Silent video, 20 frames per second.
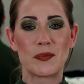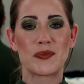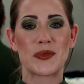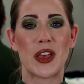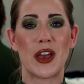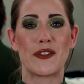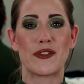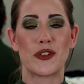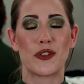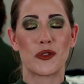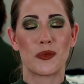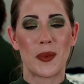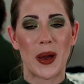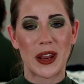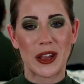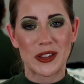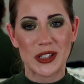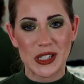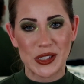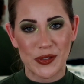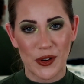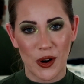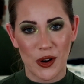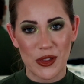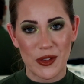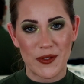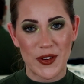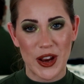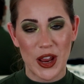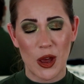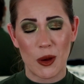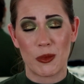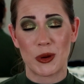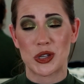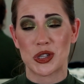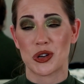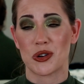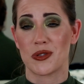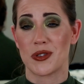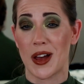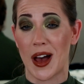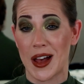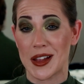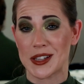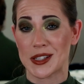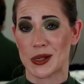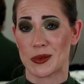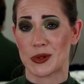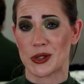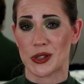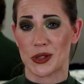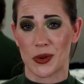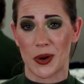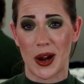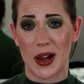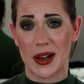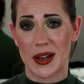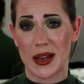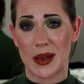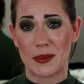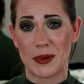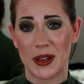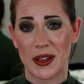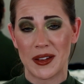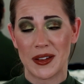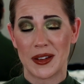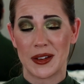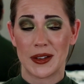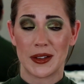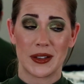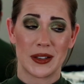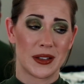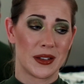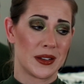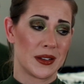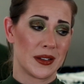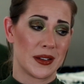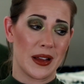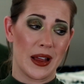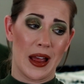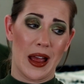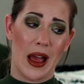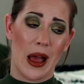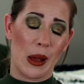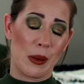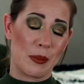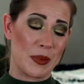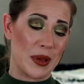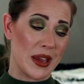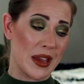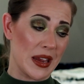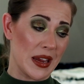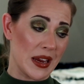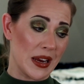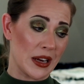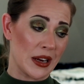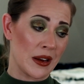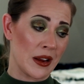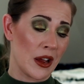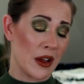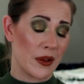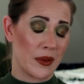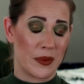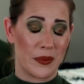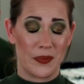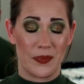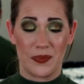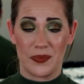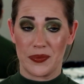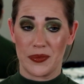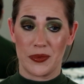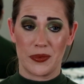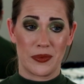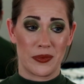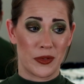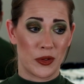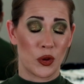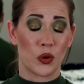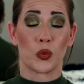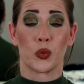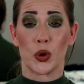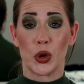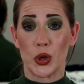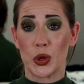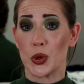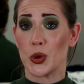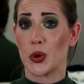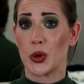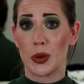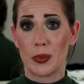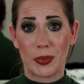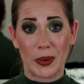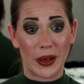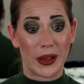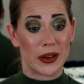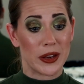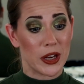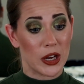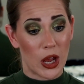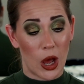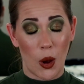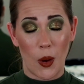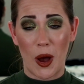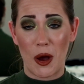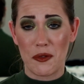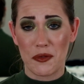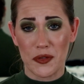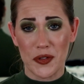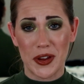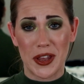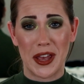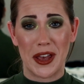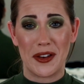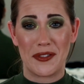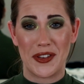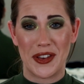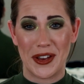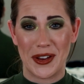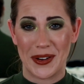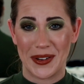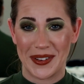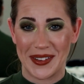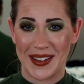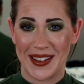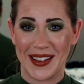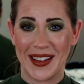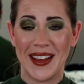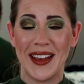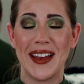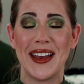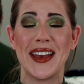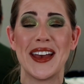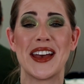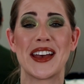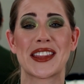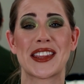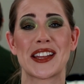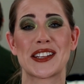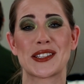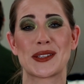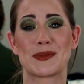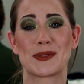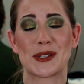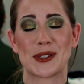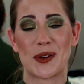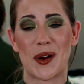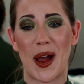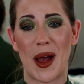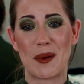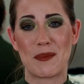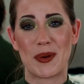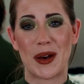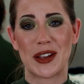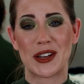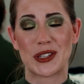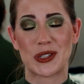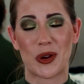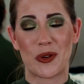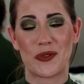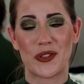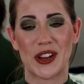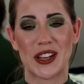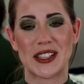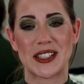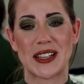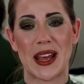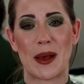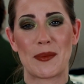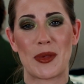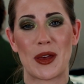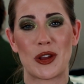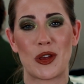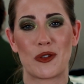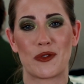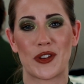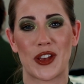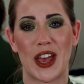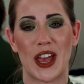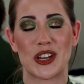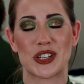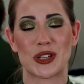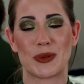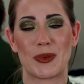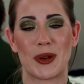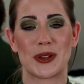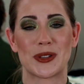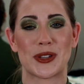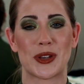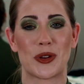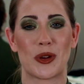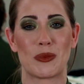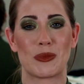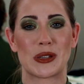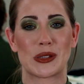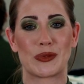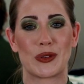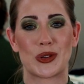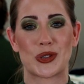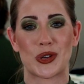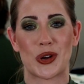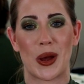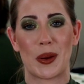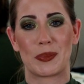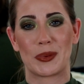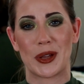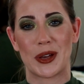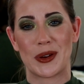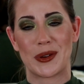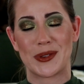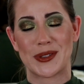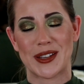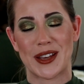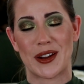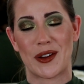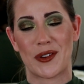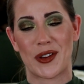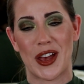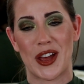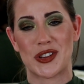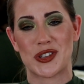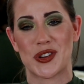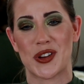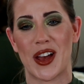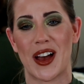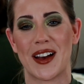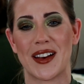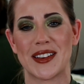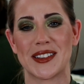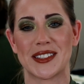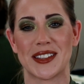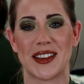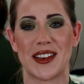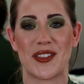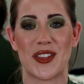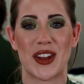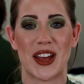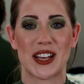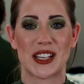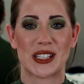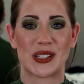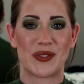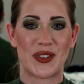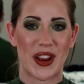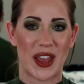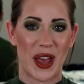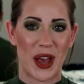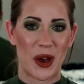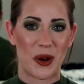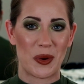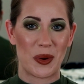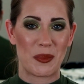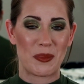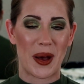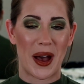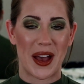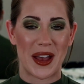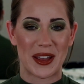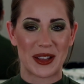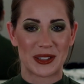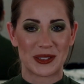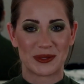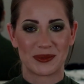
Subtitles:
If you've made it this far in the video but you're not subscribed, I mean, rude, but, you know, I'll forgive you. Hit that subscribe button. Don't forget to tap that notification bell so you don't miss future uploads, and I'll catch you guys in the next video. Bye.